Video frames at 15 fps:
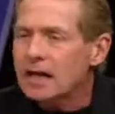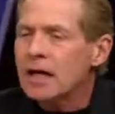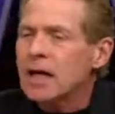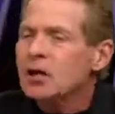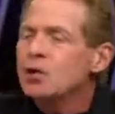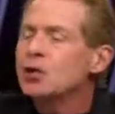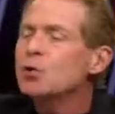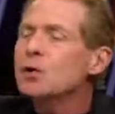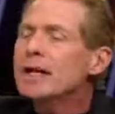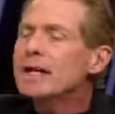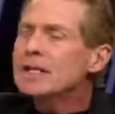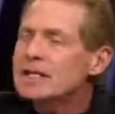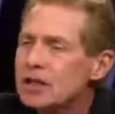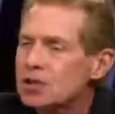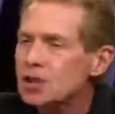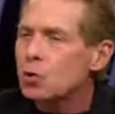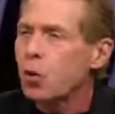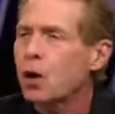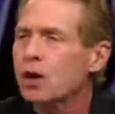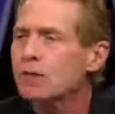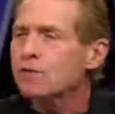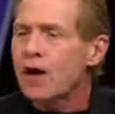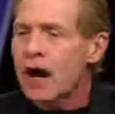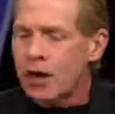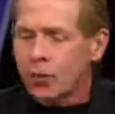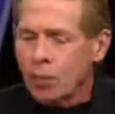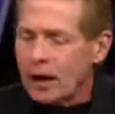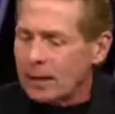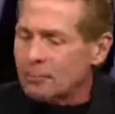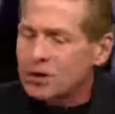it, you can disqualify
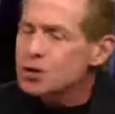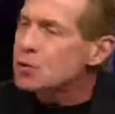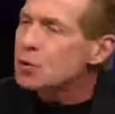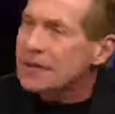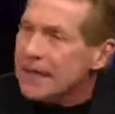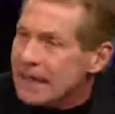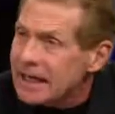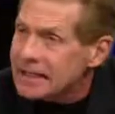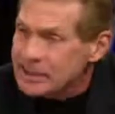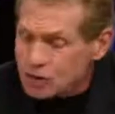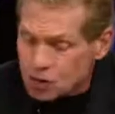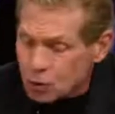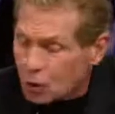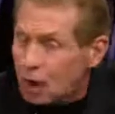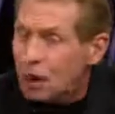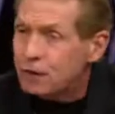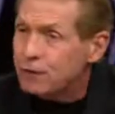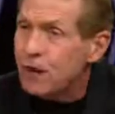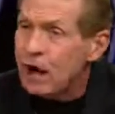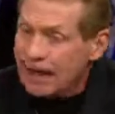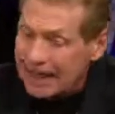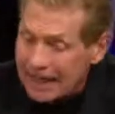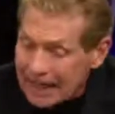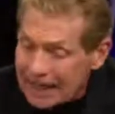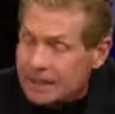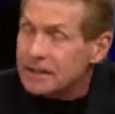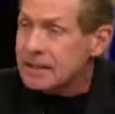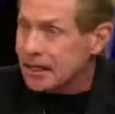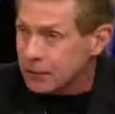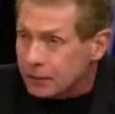away, but you can't disqualify
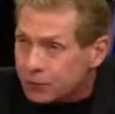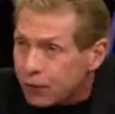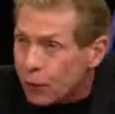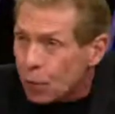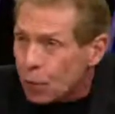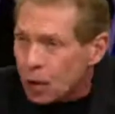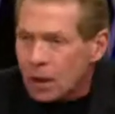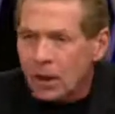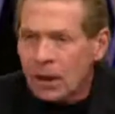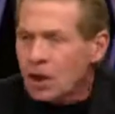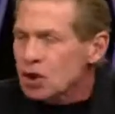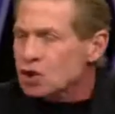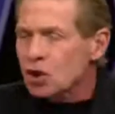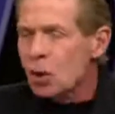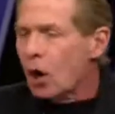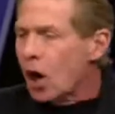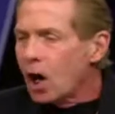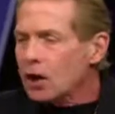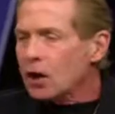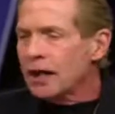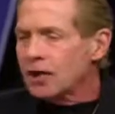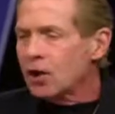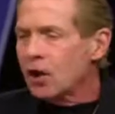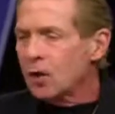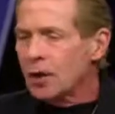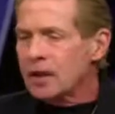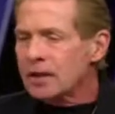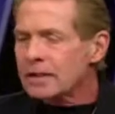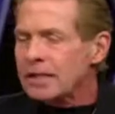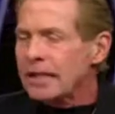eight and four. Right. So all I know
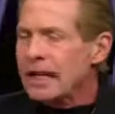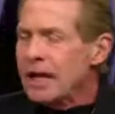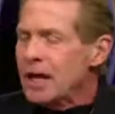is